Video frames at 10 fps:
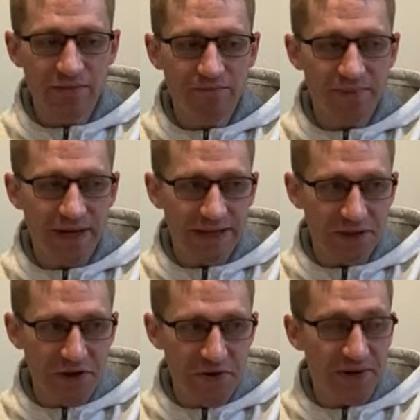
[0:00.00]
being
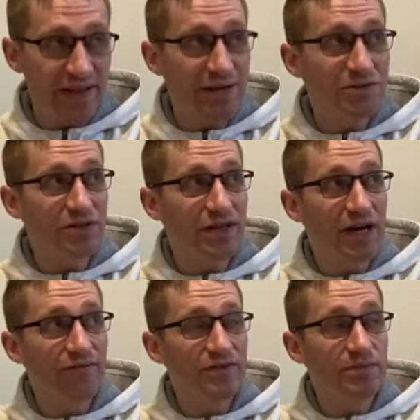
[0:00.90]
alone, it allows you to
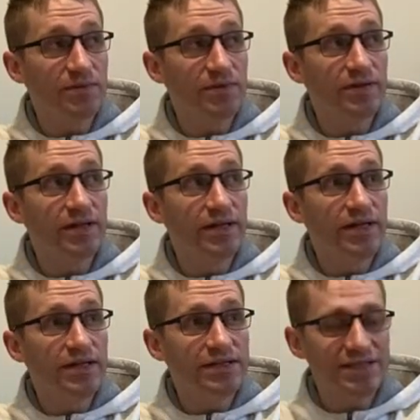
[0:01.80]
comfortable
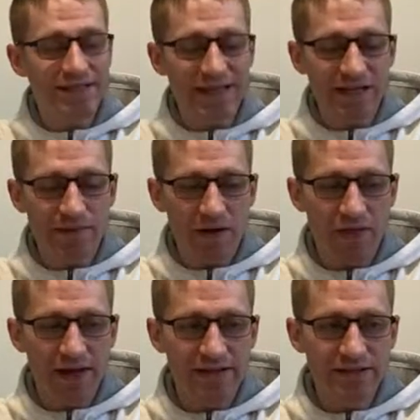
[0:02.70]
just think about
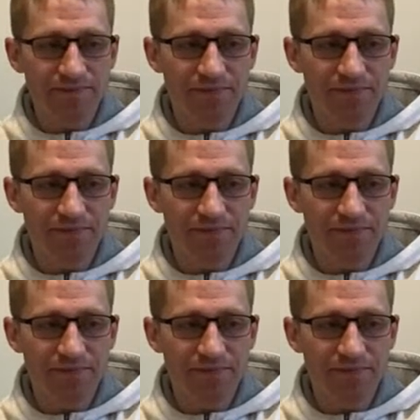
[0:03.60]
things.